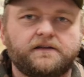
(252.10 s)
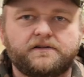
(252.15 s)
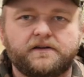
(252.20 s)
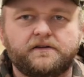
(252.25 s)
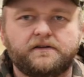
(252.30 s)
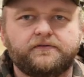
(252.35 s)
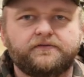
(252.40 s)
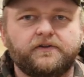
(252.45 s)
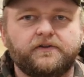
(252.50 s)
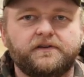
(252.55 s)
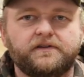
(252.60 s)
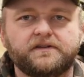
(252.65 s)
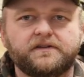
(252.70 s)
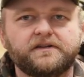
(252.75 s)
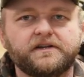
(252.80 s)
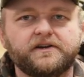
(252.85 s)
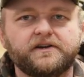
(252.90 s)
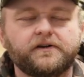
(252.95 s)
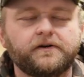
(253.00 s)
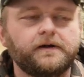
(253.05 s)
there in front of the
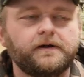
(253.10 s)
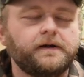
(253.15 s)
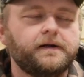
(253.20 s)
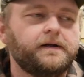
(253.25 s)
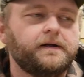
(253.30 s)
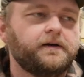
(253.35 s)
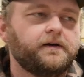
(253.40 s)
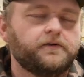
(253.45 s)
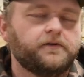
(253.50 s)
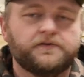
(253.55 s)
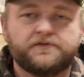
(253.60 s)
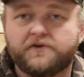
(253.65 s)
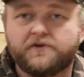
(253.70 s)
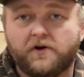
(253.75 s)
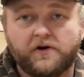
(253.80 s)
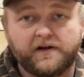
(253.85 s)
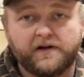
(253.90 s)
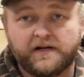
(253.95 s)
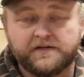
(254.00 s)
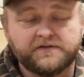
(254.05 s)
deer, or the
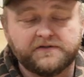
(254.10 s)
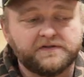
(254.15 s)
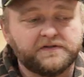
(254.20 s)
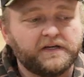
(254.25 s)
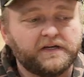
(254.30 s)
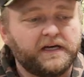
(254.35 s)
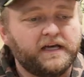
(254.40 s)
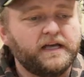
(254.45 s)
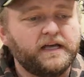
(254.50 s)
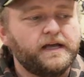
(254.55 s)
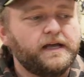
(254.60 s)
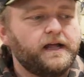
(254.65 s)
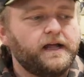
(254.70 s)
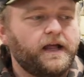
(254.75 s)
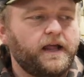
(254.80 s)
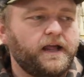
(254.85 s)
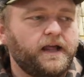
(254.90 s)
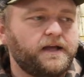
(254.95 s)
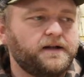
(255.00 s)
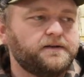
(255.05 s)
target I should say,
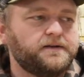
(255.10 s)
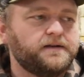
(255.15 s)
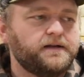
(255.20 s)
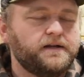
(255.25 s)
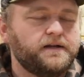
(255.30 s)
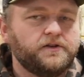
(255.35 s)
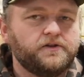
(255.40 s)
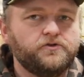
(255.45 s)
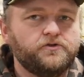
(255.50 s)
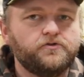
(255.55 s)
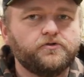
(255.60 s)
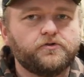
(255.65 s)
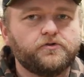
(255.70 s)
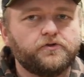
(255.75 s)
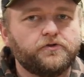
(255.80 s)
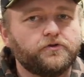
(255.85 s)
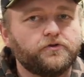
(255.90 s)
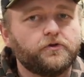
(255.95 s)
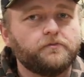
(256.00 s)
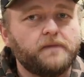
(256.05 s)
and
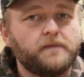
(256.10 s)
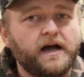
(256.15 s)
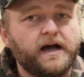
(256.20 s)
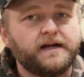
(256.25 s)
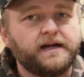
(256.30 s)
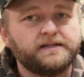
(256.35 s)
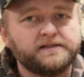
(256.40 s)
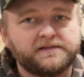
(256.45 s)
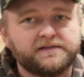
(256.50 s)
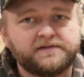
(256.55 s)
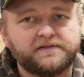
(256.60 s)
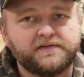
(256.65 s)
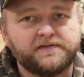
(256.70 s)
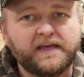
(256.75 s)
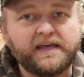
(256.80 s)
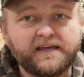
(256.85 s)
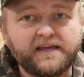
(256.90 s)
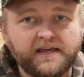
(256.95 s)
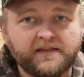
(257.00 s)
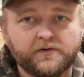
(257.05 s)
your mind is
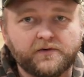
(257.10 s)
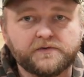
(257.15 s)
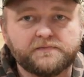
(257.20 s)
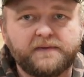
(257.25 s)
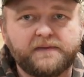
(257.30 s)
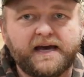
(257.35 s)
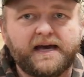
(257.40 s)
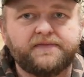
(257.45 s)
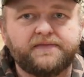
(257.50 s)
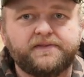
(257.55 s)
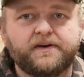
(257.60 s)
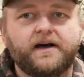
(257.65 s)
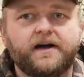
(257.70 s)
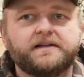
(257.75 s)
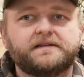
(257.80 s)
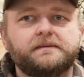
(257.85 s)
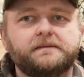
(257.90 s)
thinking those bad thoughts